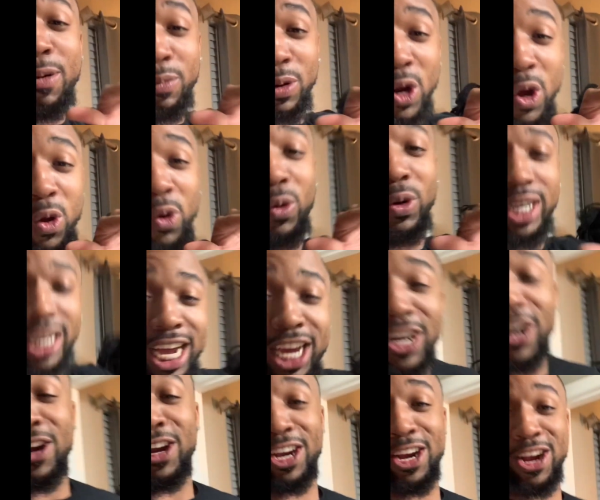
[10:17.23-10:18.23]
gonna get her,
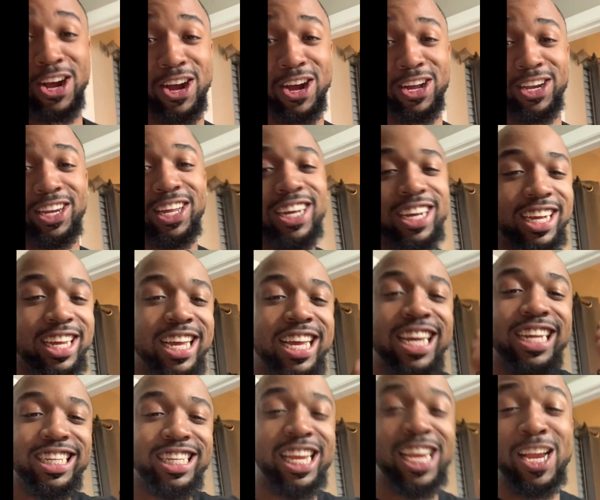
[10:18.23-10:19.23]
y'all. Look,
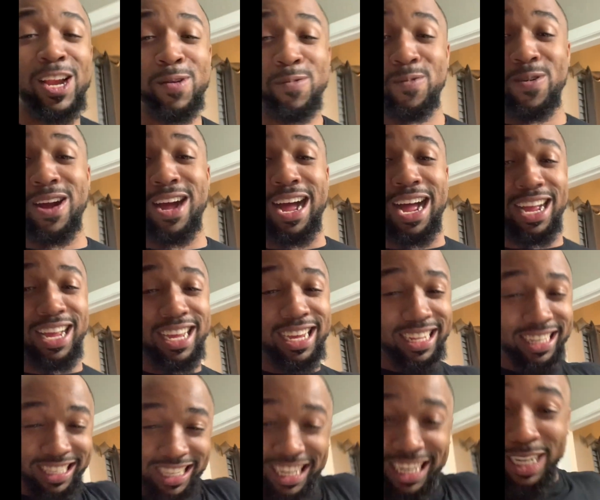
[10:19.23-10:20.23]
Team Y,
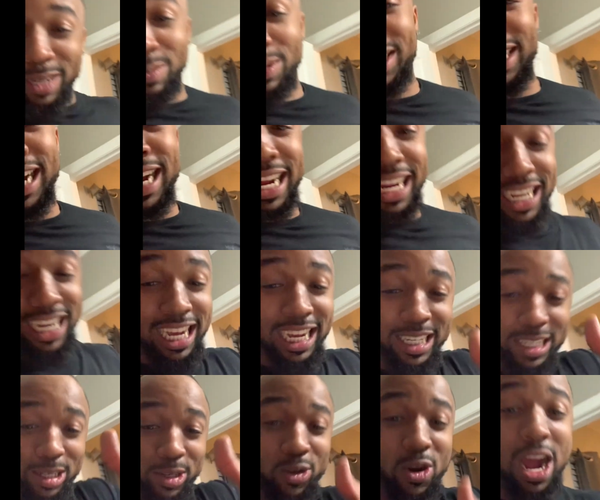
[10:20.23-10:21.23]
Team J.
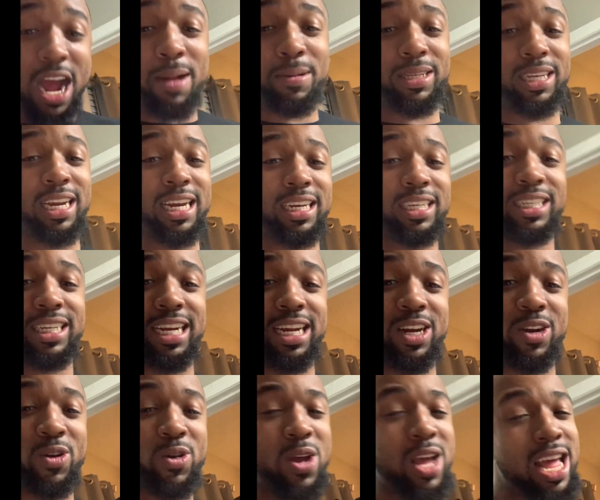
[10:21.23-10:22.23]
Subscribe yeah. to the
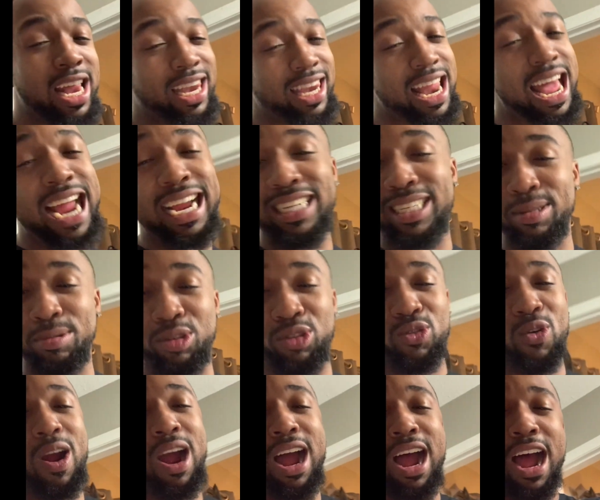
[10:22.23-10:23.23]
channel. Like,
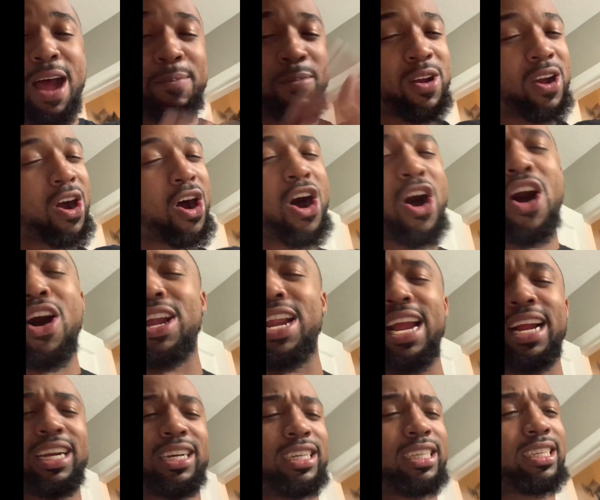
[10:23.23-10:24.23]
subscribe, all that
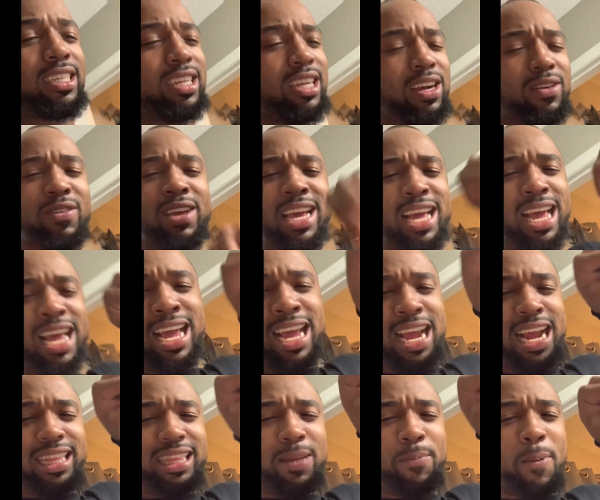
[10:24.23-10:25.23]
good stuff.
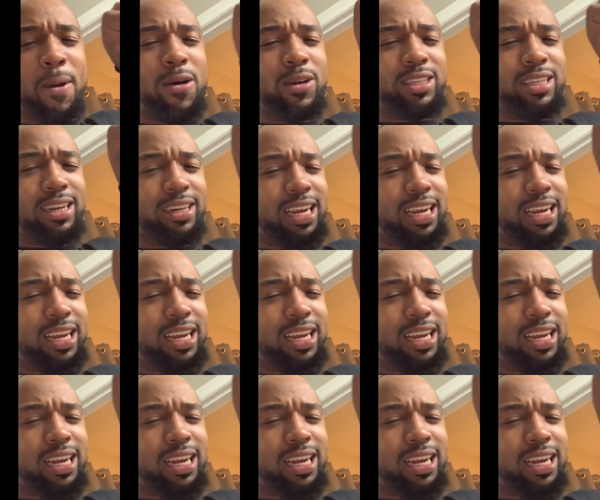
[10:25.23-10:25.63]
Hit the post,